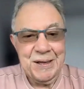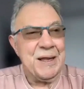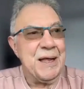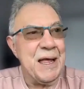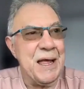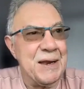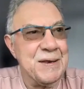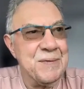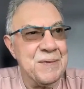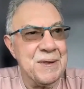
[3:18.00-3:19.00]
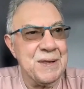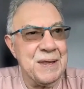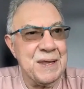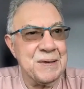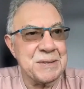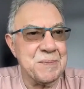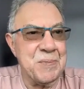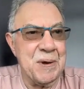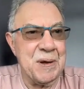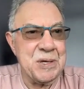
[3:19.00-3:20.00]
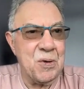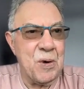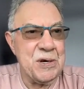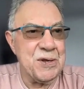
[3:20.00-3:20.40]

And it was a wonder